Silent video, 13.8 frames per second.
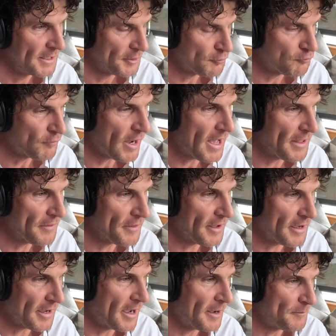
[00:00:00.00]

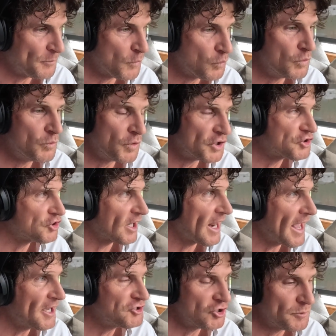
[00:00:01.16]
rather, which
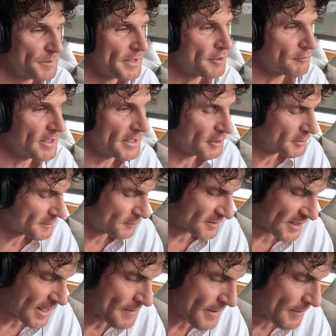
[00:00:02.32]
allows you to be a really useful
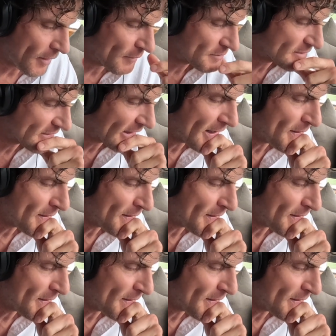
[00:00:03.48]
team member. I was thinking